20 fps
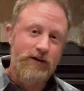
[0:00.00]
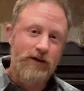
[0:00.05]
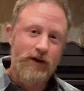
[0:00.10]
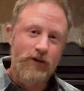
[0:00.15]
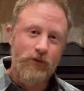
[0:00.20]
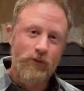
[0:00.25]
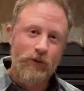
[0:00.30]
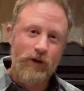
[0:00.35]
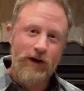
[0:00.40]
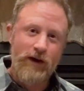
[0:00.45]

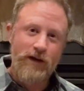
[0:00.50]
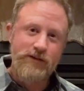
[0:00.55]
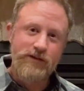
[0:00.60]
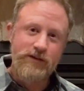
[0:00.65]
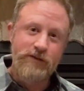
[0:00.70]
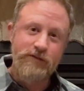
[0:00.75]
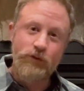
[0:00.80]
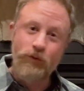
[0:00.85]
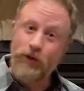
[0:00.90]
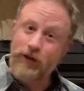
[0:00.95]

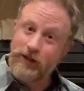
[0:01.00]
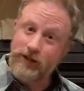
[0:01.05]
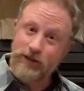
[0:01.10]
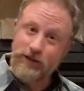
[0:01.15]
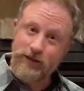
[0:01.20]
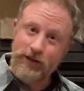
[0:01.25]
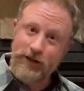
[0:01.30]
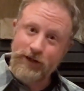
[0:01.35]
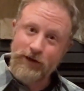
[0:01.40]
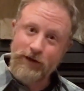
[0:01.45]
Otherwise, if you want to get
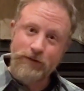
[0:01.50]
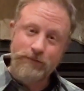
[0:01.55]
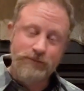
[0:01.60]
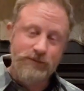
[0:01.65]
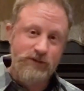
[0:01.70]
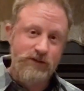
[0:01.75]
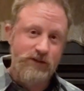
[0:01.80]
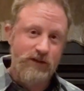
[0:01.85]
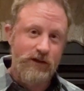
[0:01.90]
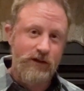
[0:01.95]
it
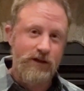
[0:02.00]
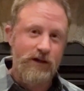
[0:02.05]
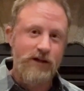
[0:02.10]
later, it's going to